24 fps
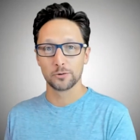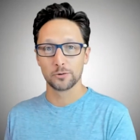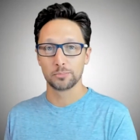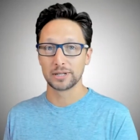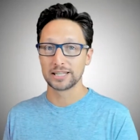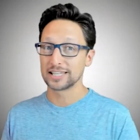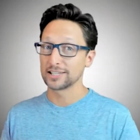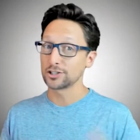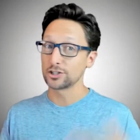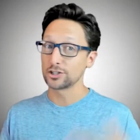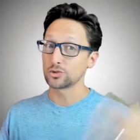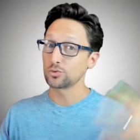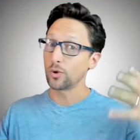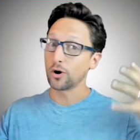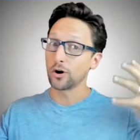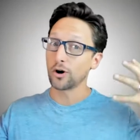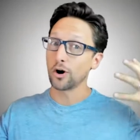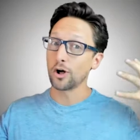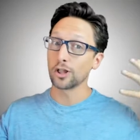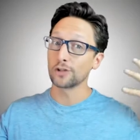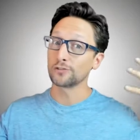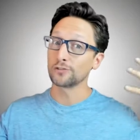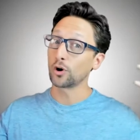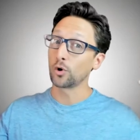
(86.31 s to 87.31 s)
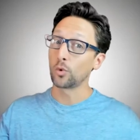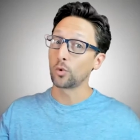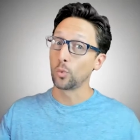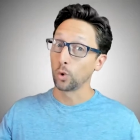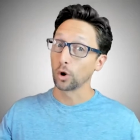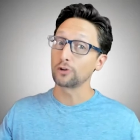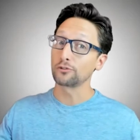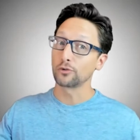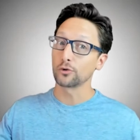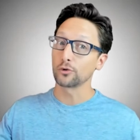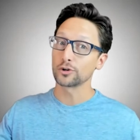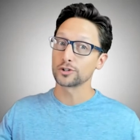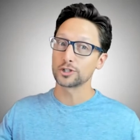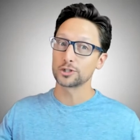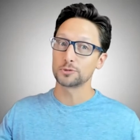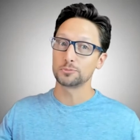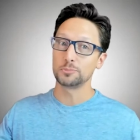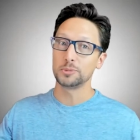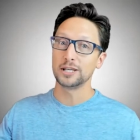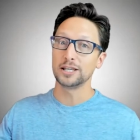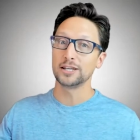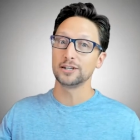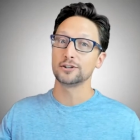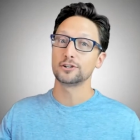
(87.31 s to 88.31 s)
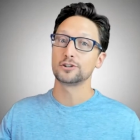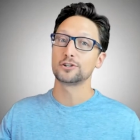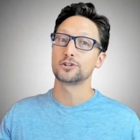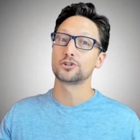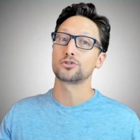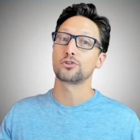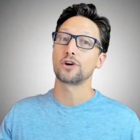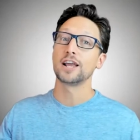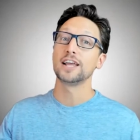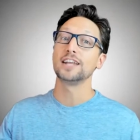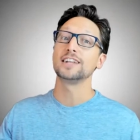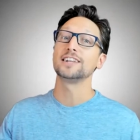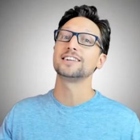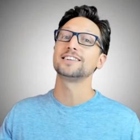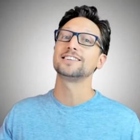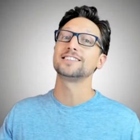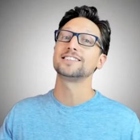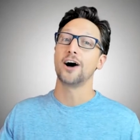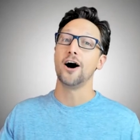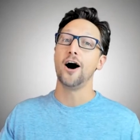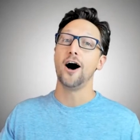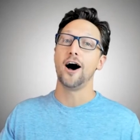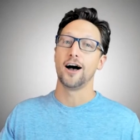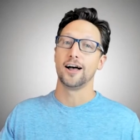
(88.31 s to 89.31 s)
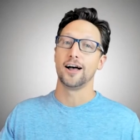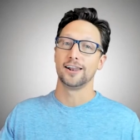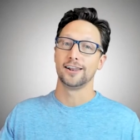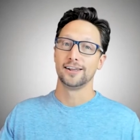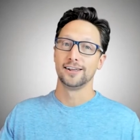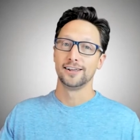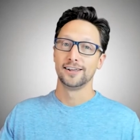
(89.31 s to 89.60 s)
but this is where all of our workforce is being trained and taught.